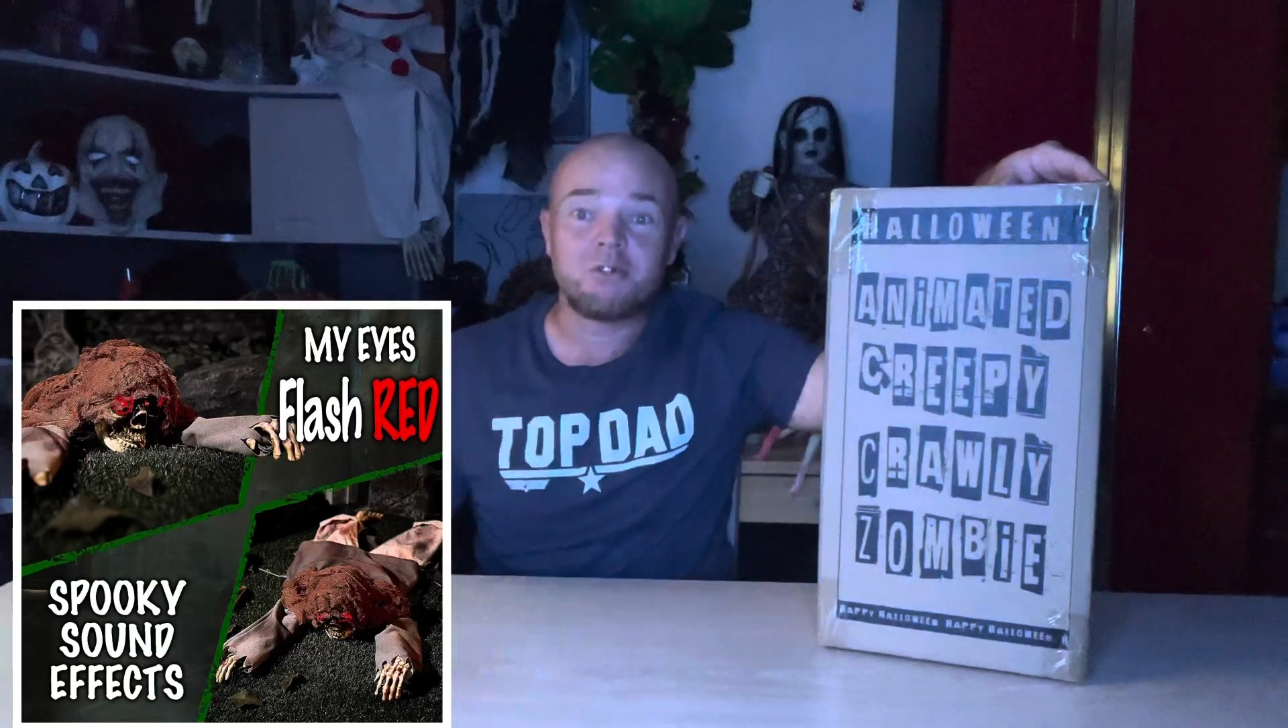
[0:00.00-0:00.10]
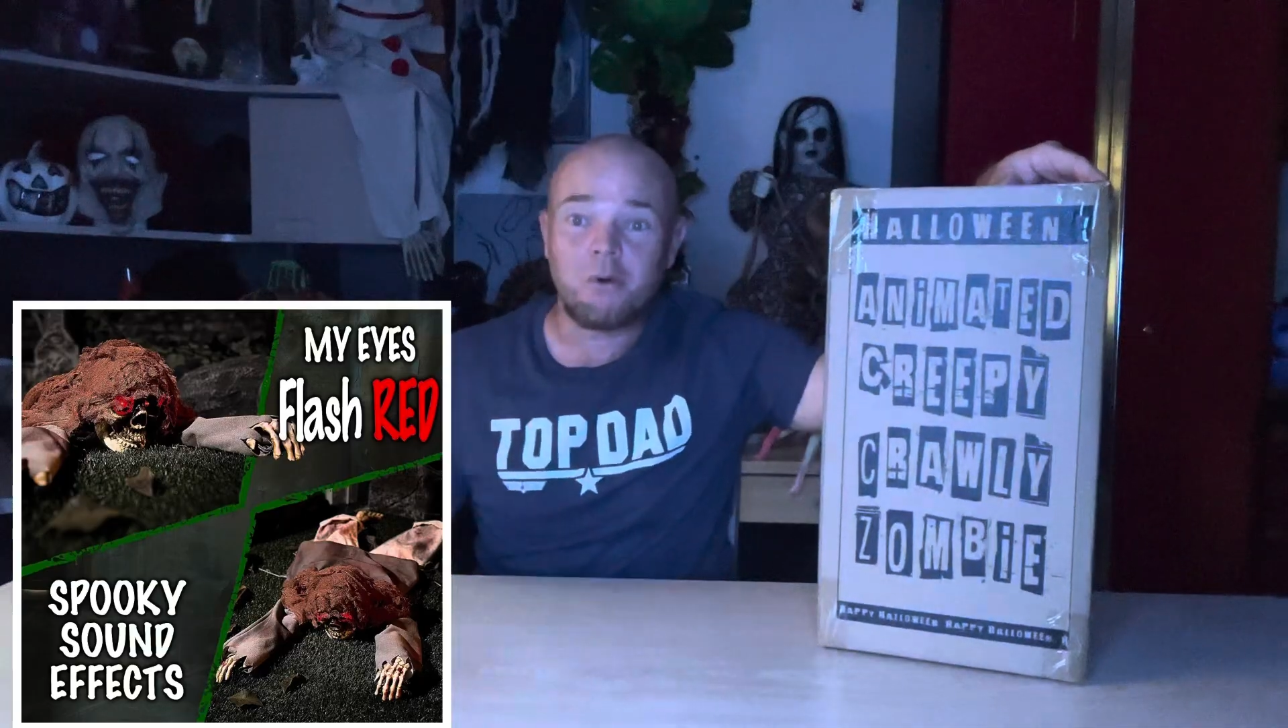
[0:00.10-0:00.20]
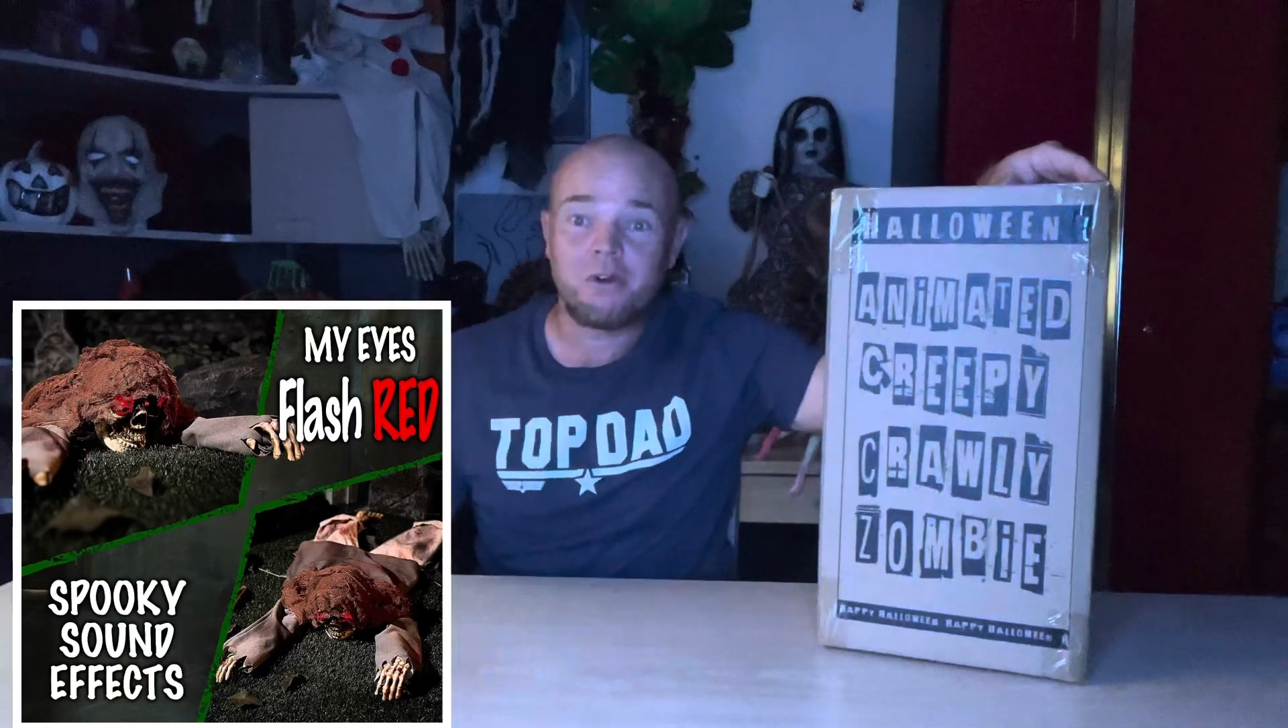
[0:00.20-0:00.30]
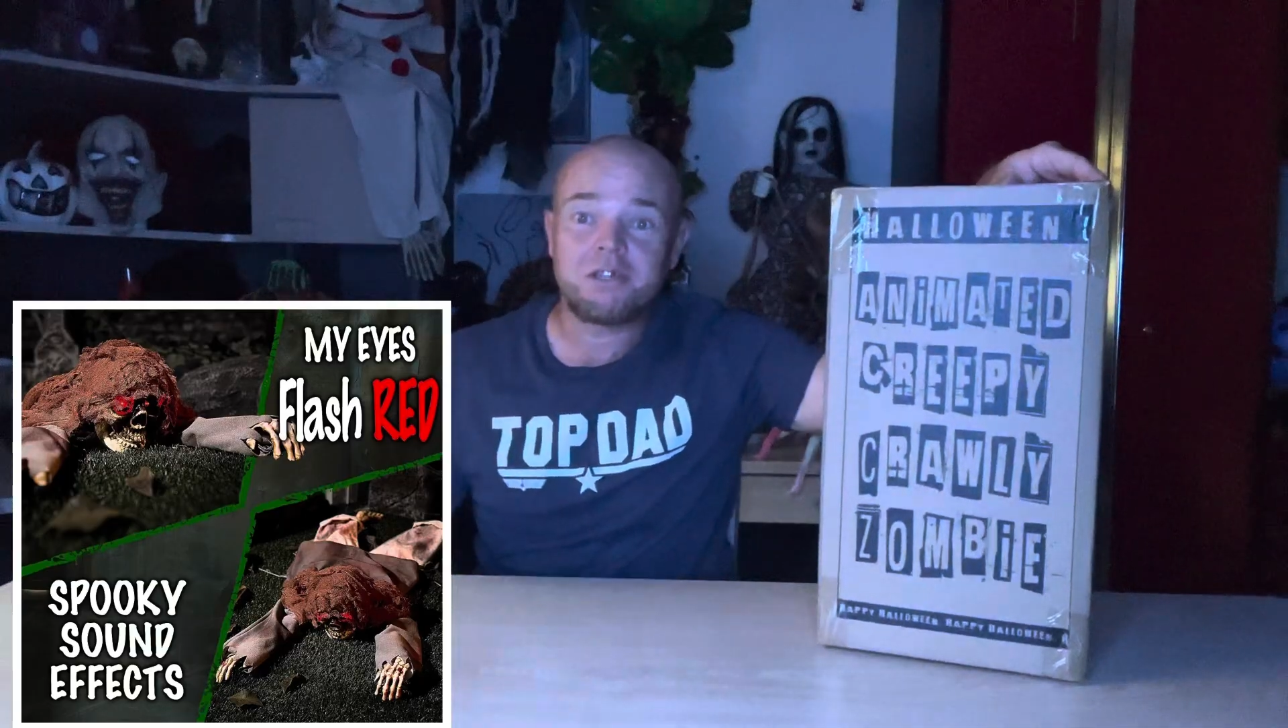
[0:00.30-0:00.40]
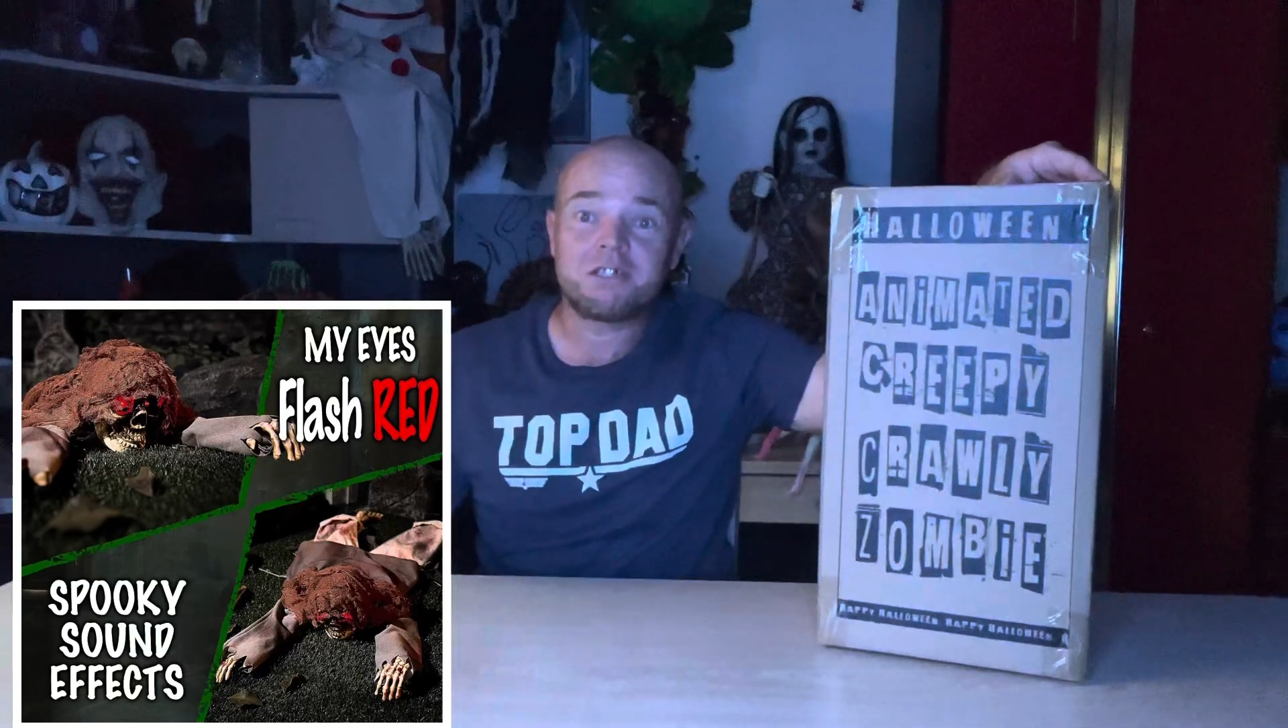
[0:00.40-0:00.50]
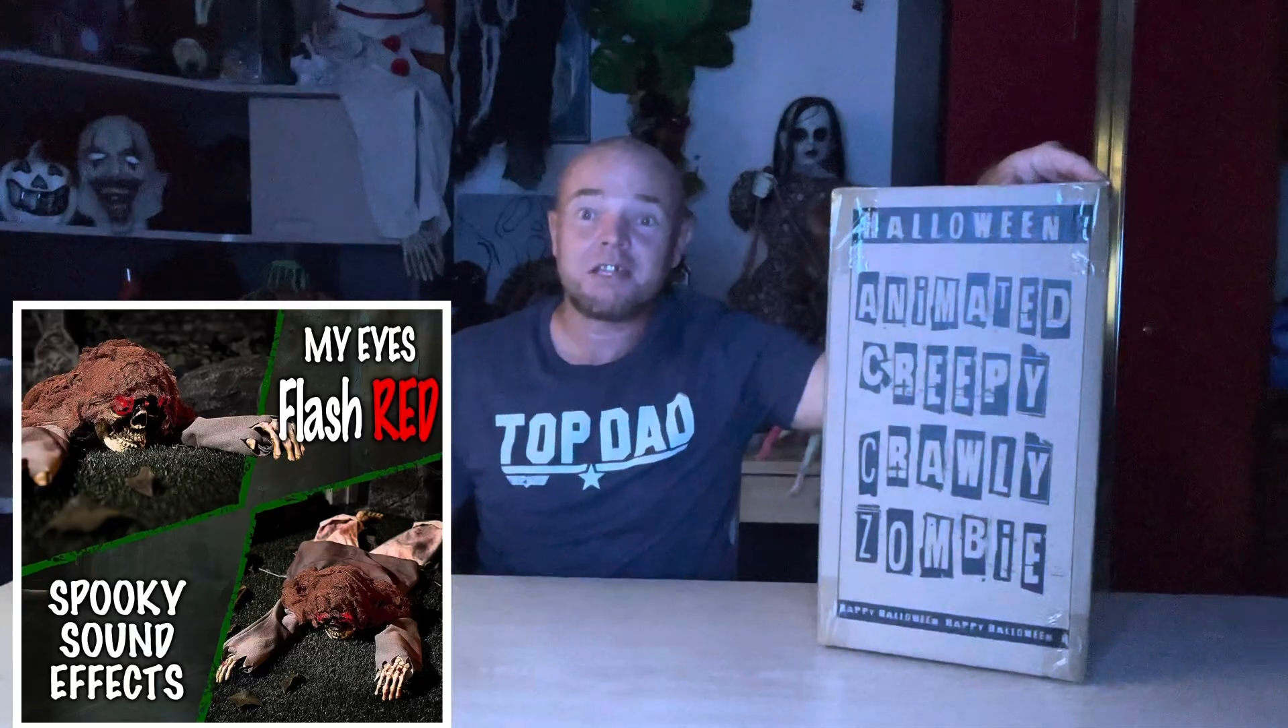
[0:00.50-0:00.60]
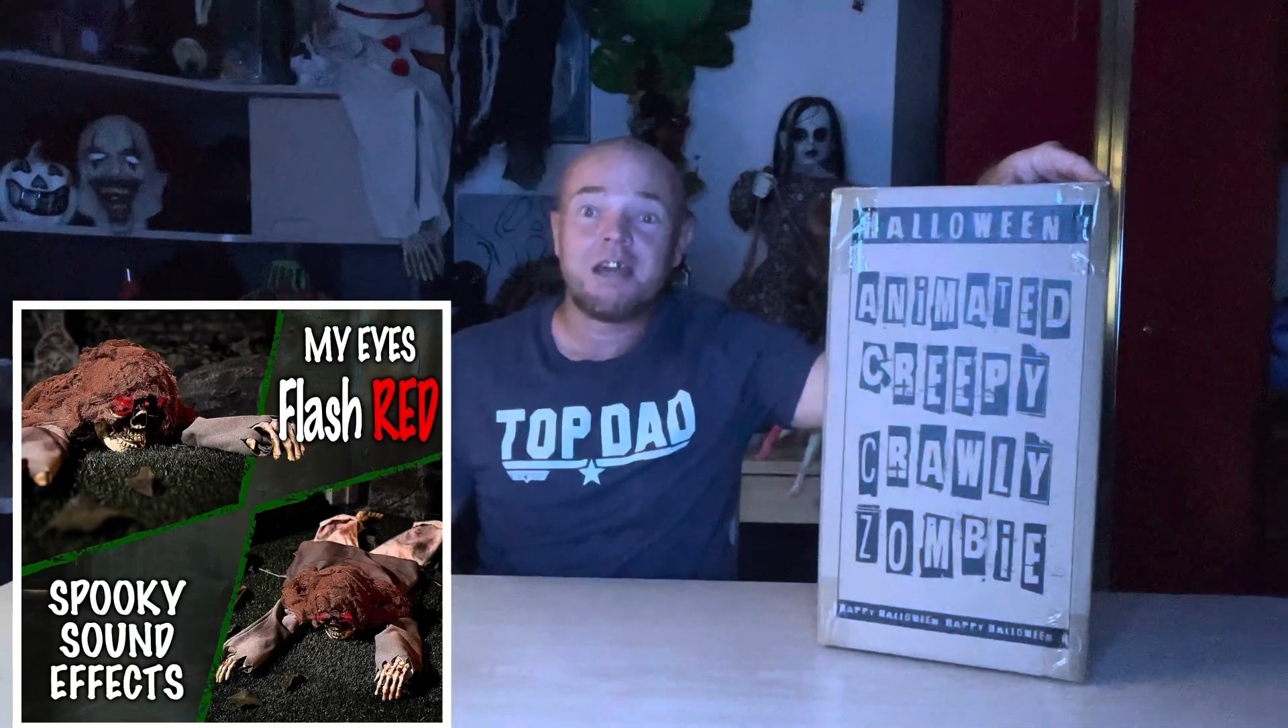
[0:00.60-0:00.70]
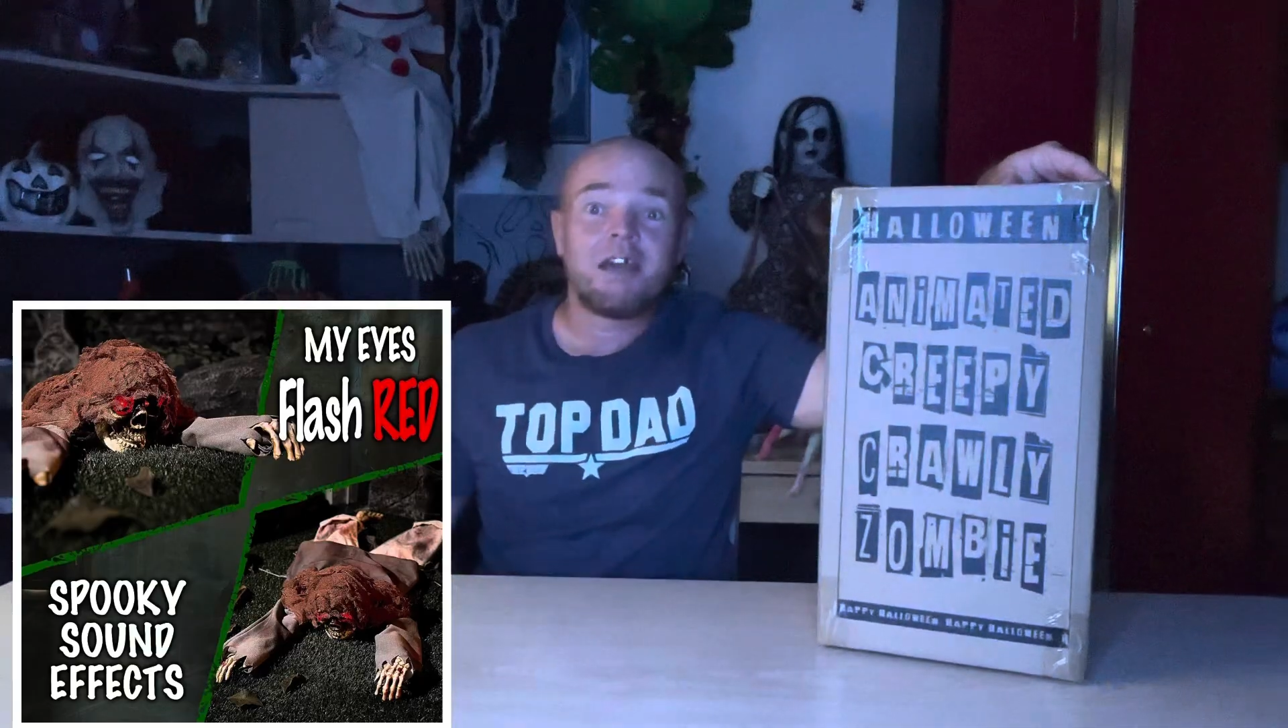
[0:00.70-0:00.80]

noise,